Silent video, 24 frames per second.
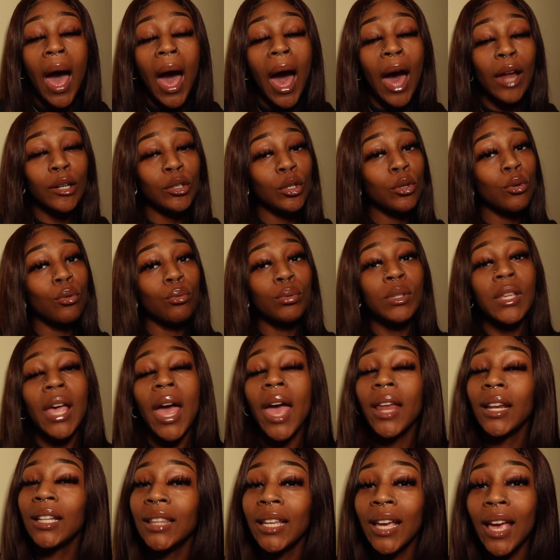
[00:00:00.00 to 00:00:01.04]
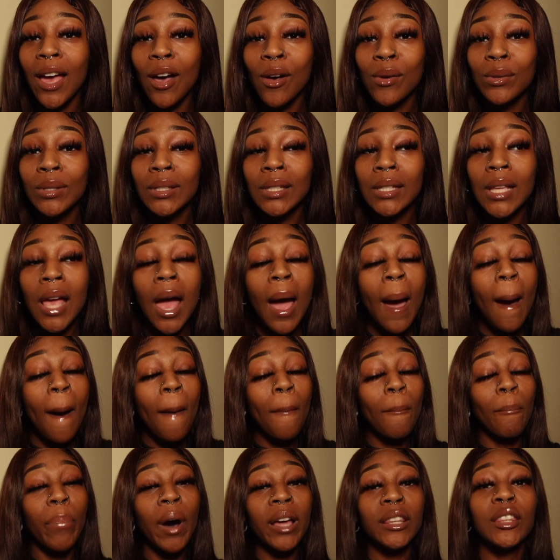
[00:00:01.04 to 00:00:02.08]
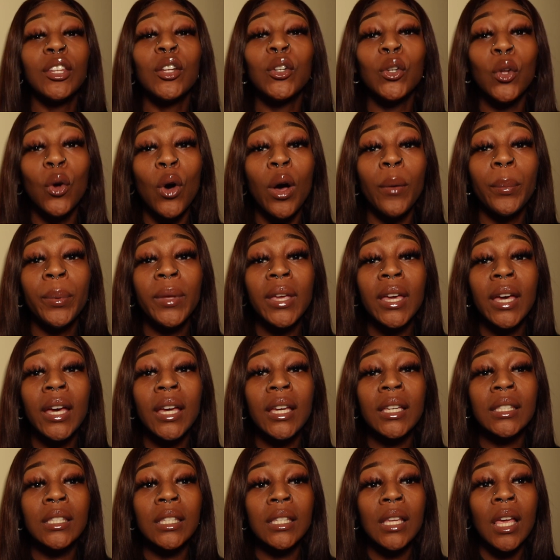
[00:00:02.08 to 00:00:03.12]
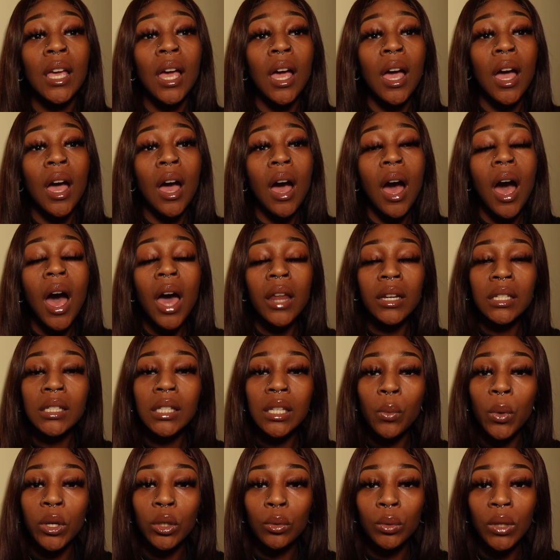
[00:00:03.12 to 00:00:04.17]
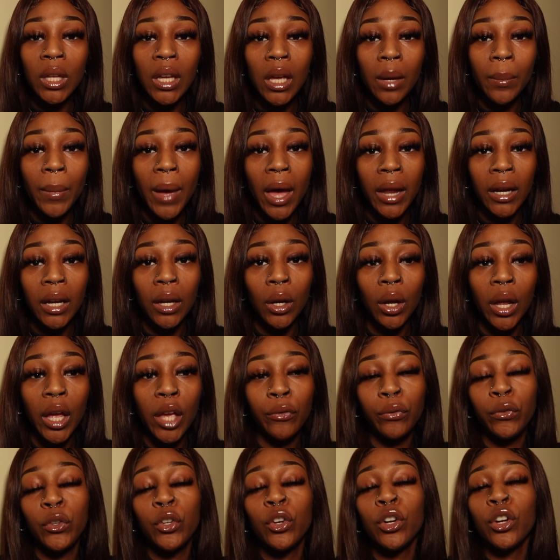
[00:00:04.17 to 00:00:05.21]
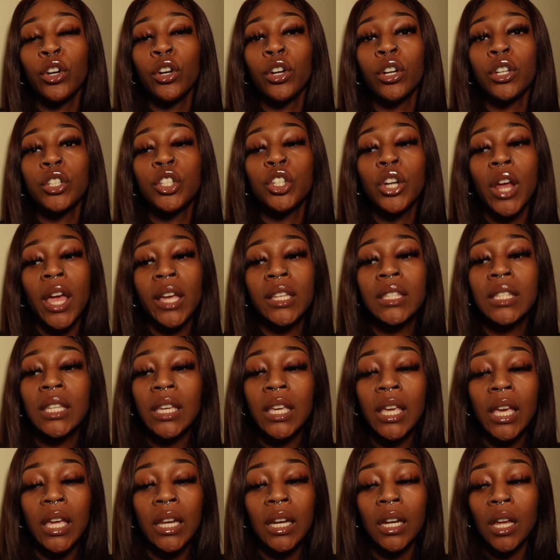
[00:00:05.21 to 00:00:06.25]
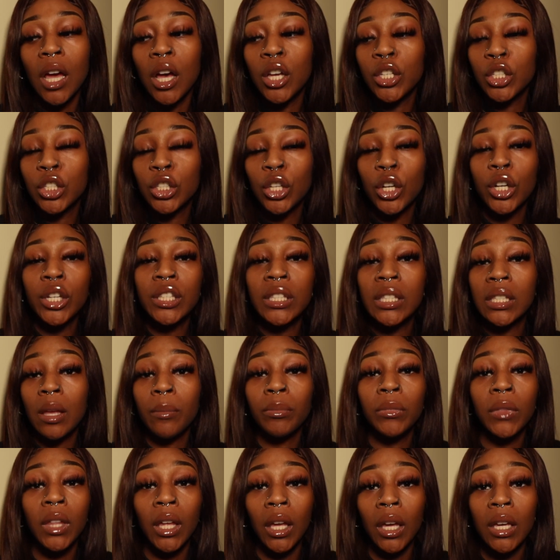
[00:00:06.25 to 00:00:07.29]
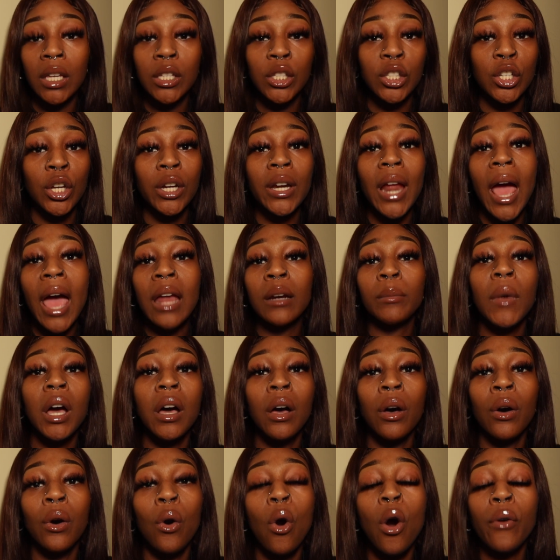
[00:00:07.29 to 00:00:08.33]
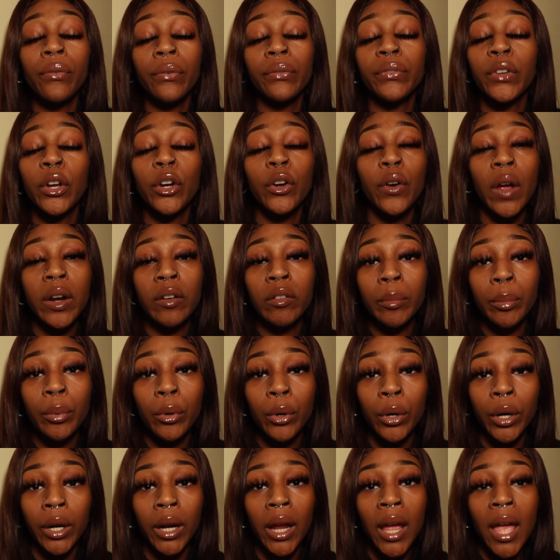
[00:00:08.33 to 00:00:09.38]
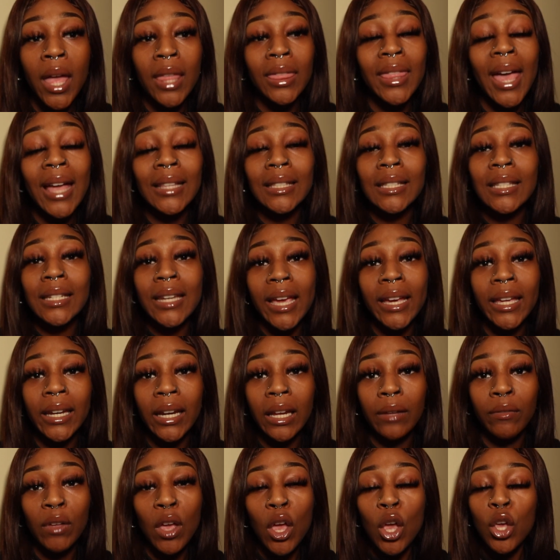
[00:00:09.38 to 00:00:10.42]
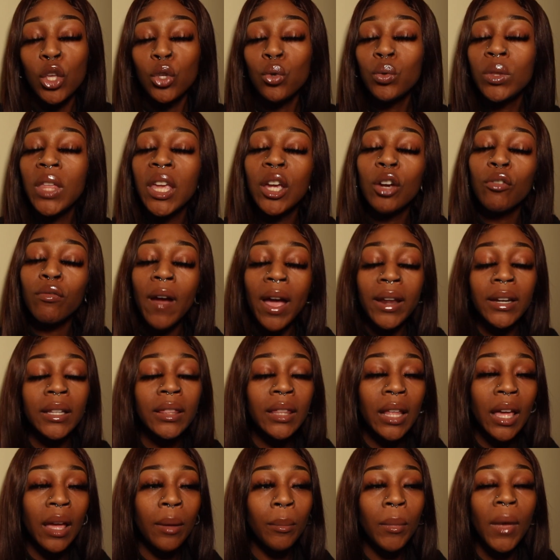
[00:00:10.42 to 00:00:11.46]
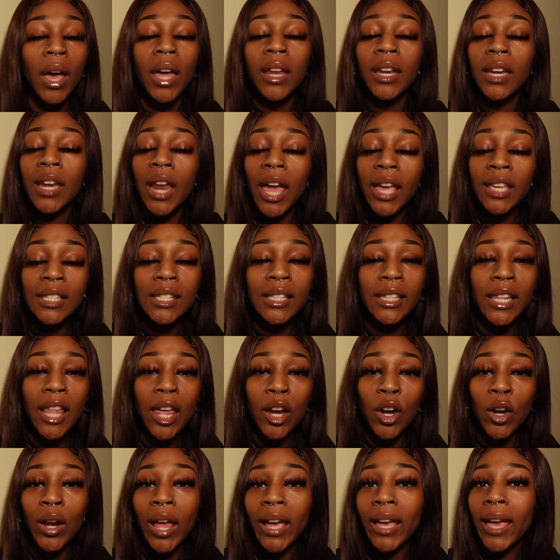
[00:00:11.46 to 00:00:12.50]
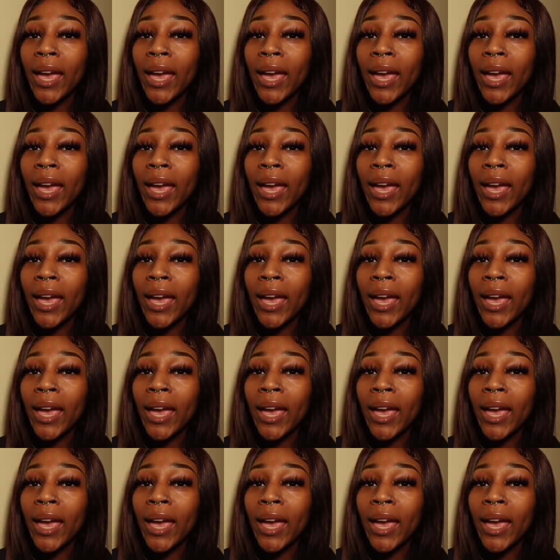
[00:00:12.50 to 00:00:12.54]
I don't use anything else but the law, because honestly, when you think about it, if you're trying to get a certain something, a certain item off of your credit report that's negative, you think writing them a nice letter like,